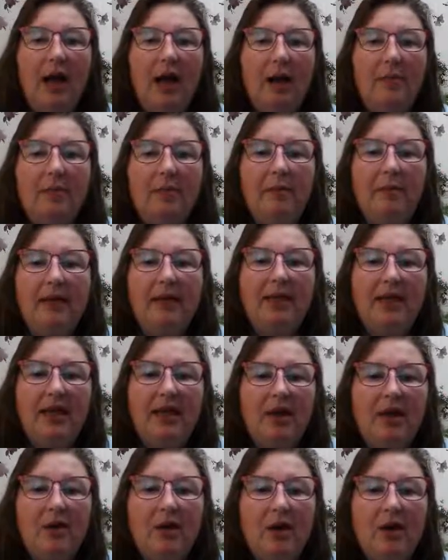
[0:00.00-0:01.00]
But
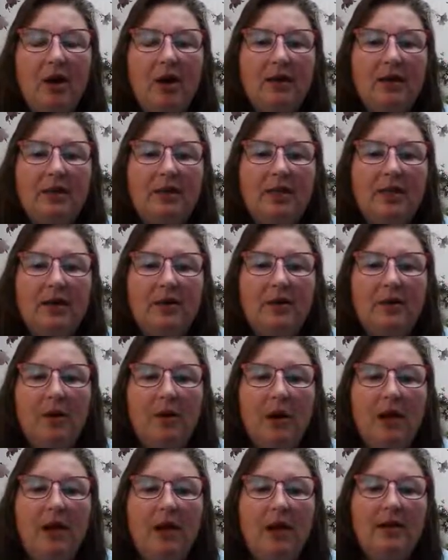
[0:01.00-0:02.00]
then you can
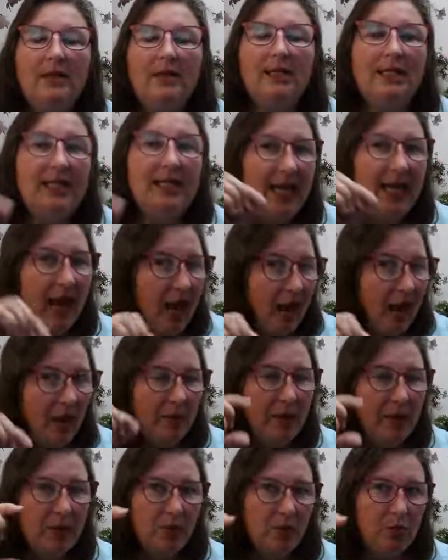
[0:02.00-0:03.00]
also see
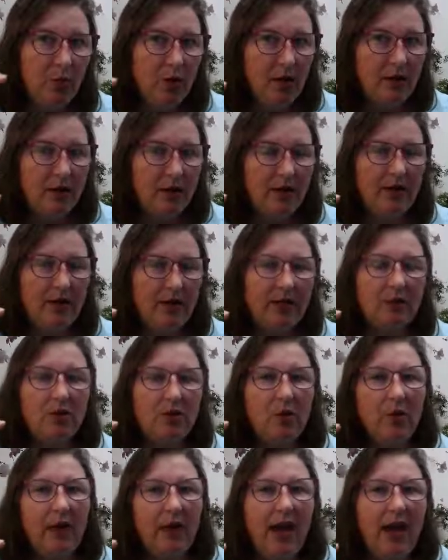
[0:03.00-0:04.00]
how much water is
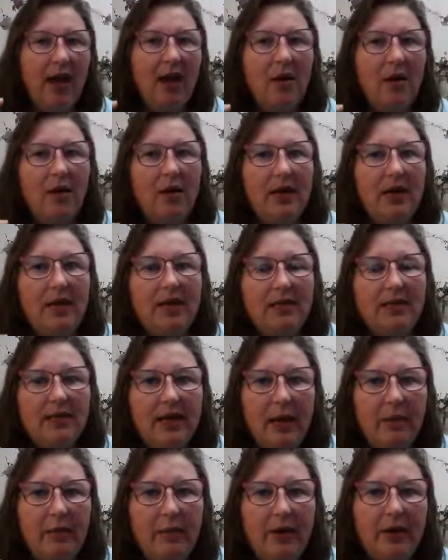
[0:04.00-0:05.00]
going out in a
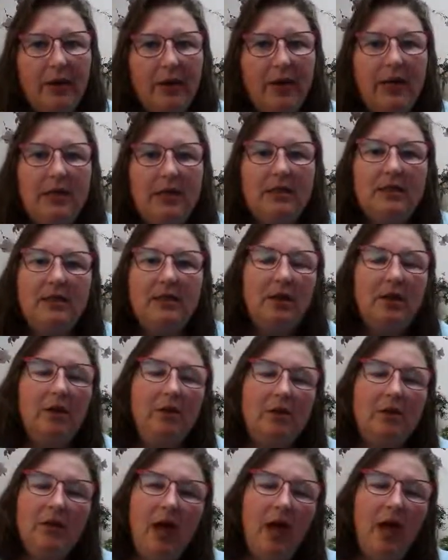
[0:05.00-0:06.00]
time period. So
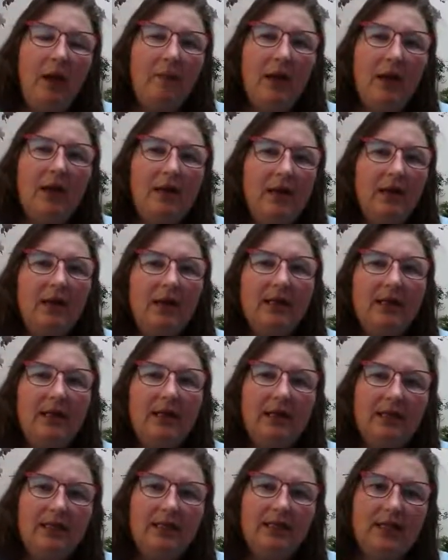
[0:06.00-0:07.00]
you time it.
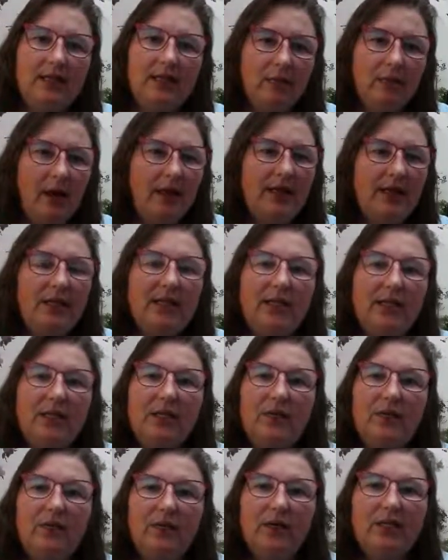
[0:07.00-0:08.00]
Let's run the
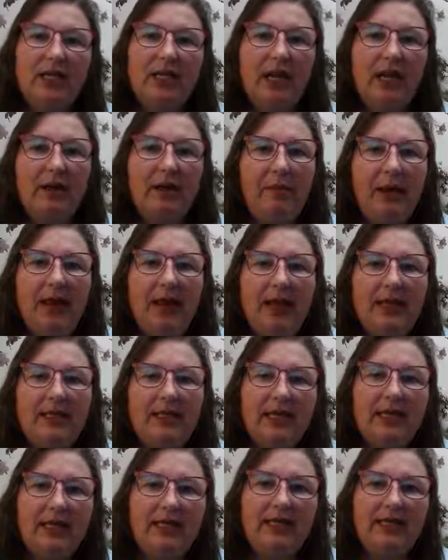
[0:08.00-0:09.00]
system for 10
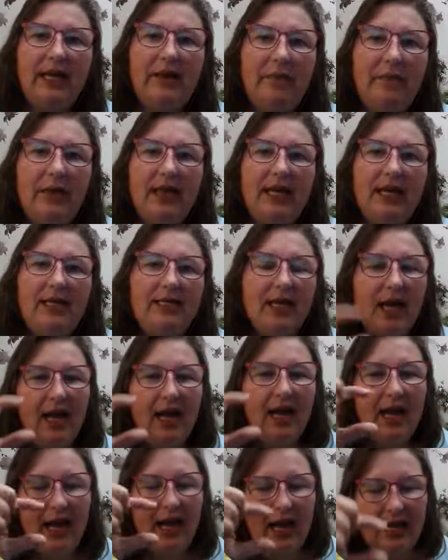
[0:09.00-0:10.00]
minutes. In 10 minutes,
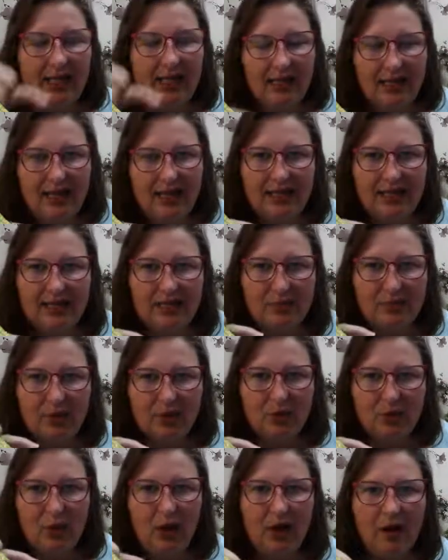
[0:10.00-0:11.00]
I collect this
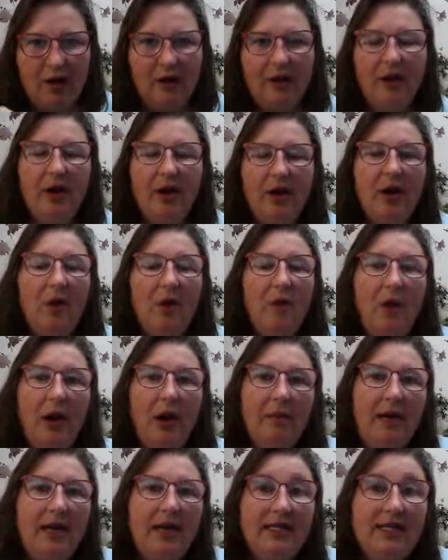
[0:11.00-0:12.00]
much water. Well,
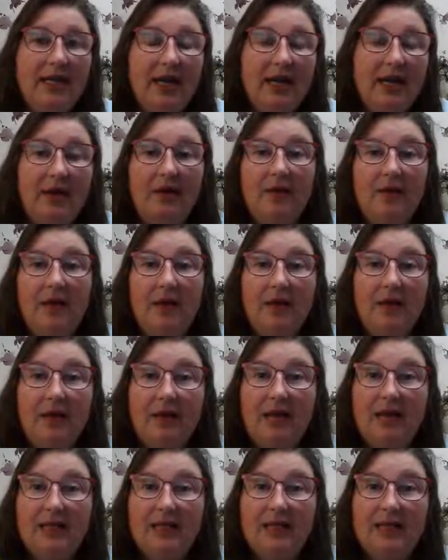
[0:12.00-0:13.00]
I'm going to tell you that your
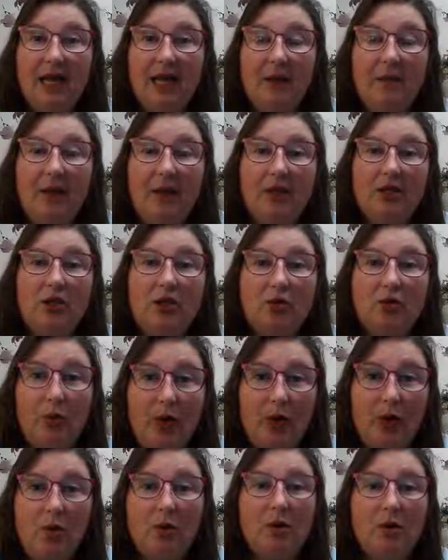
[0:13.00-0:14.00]
landscape needs
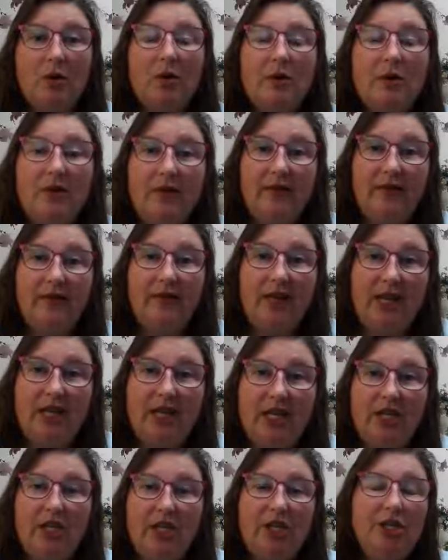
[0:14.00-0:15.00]
3/4 of an
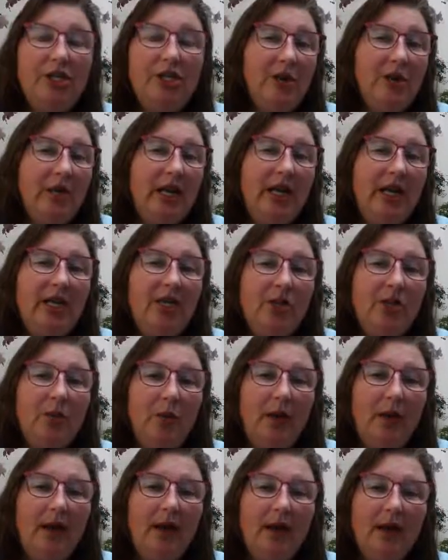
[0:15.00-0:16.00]
inch to an inch a
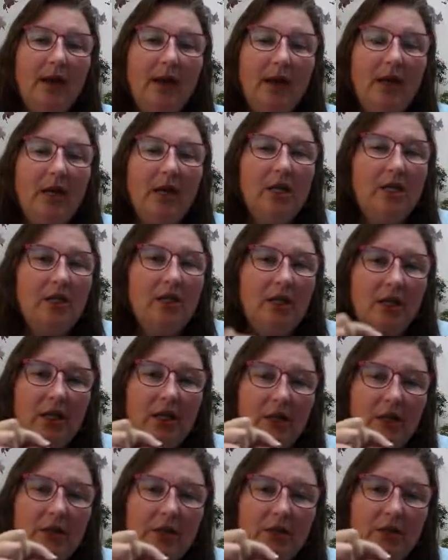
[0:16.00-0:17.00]
week. So
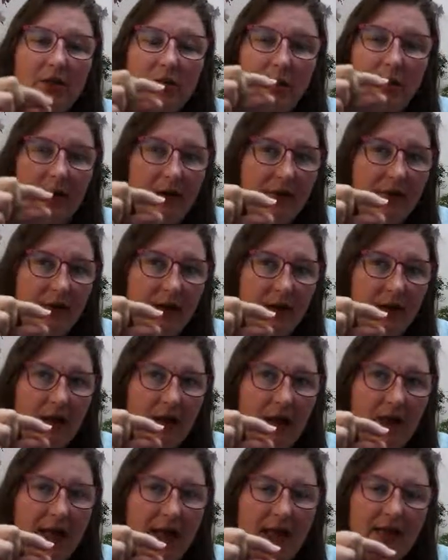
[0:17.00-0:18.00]
then you just, whatever you
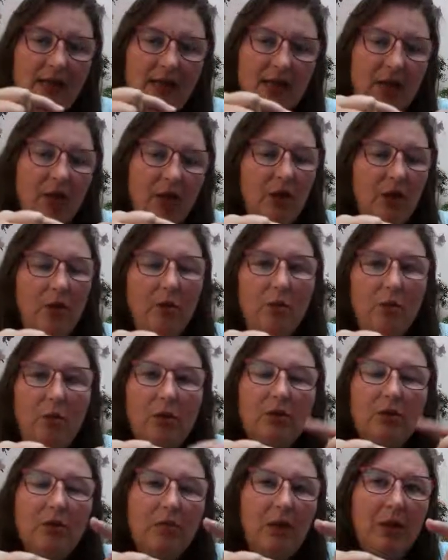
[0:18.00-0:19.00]
collect, you
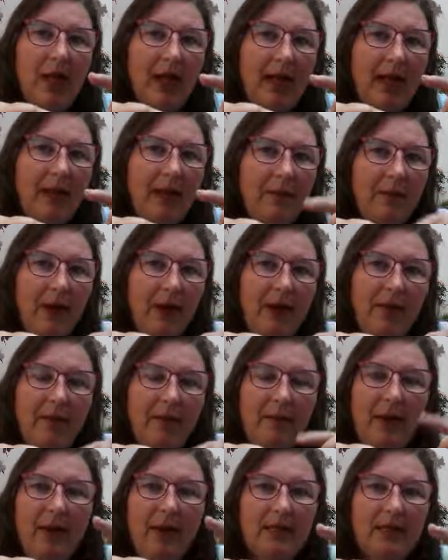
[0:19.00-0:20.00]
multiply it by the
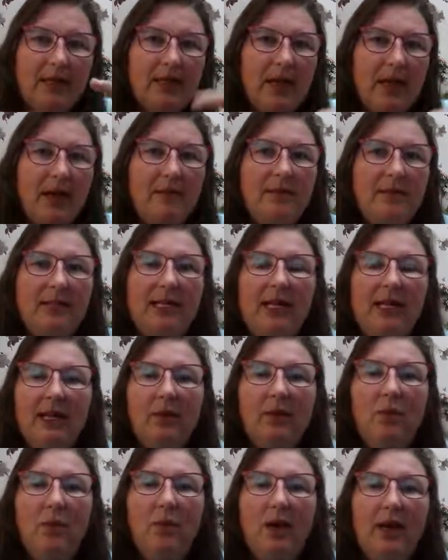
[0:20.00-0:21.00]
amount of time to
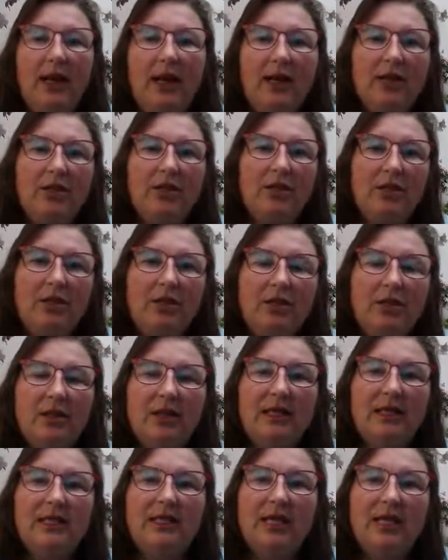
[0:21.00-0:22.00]
get 1 inch. So
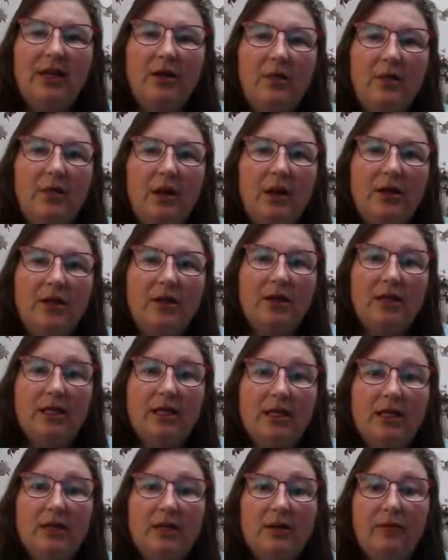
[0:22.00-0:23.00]
let's say you run your
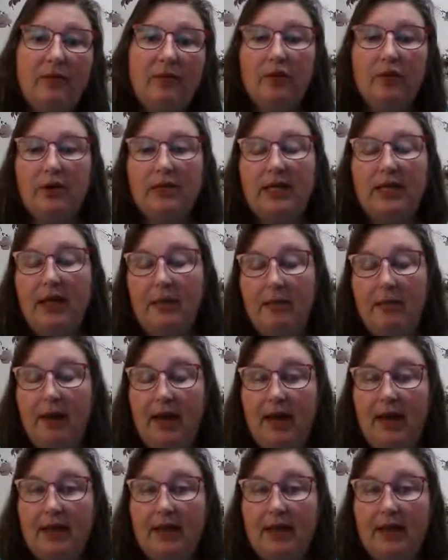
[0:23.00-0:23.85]
system for 10